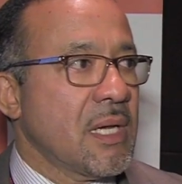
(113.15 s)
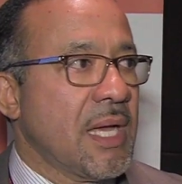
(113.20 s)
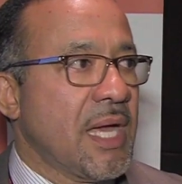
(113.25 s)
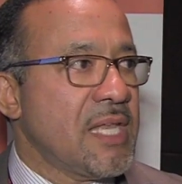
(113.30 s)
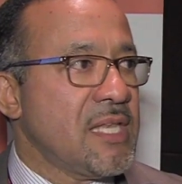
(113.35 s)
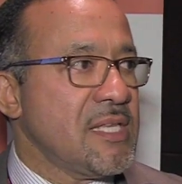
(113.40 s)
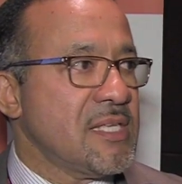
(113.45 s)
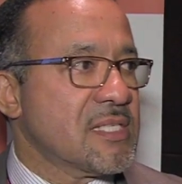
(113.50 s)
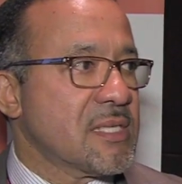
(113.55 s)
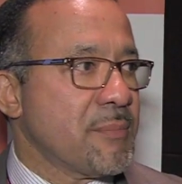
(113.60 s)

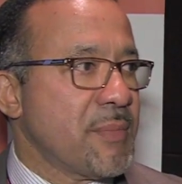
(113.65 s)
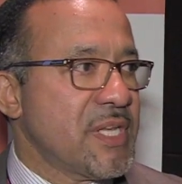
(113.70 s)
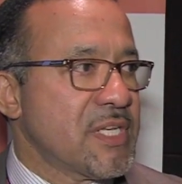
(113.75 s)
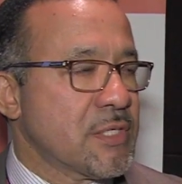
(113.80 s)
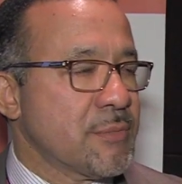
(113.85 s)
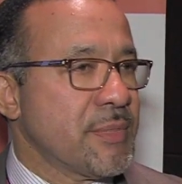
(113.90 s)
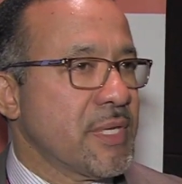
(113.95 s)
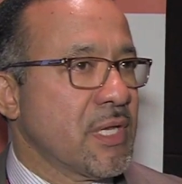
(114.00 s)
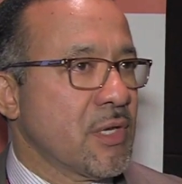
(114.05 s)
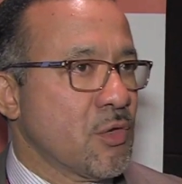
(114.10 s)
and these are meant
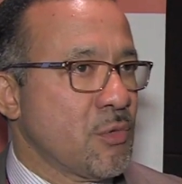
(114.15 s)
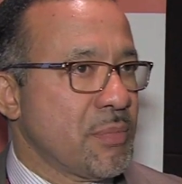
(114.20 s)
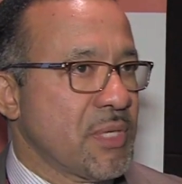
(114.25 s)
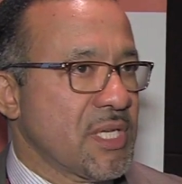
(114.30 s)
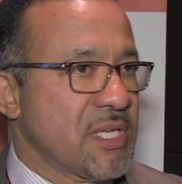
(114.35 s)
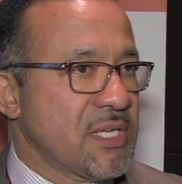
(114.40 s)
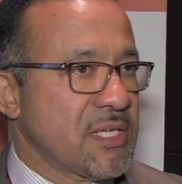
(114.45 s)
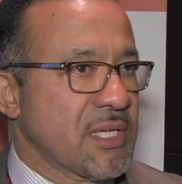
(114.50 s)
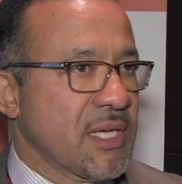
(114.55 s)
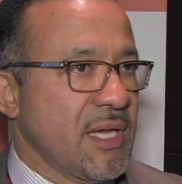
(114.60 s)
to be
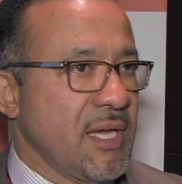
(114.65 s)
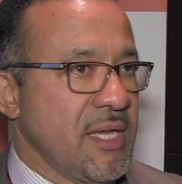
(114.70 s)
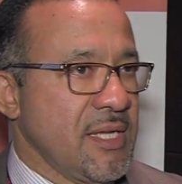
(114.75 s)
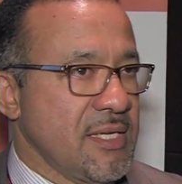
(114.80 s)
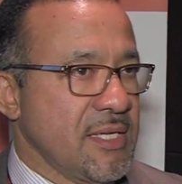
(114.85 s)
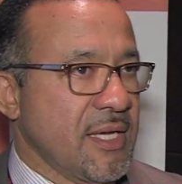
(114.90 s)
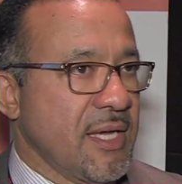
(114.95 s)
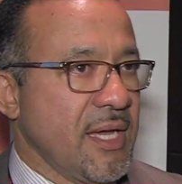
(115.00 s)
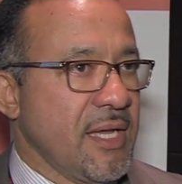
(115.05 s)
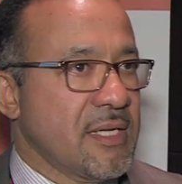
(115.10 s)
global
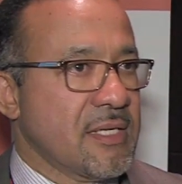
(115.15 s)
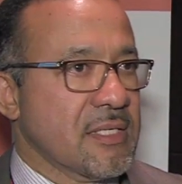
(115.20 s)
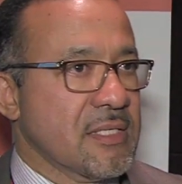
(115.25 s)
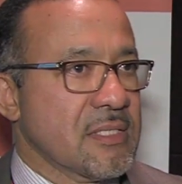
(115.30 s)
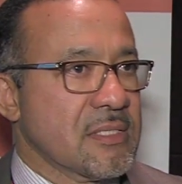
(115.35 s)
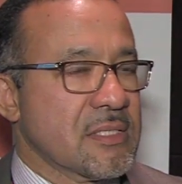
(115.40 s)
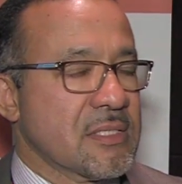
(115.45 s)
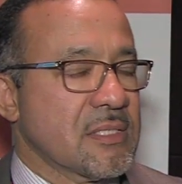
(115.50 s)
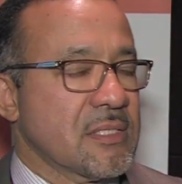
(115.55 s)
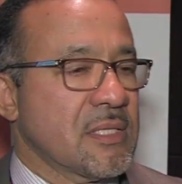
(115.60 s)

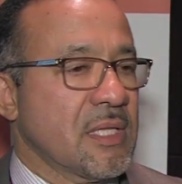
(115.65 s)
indicators.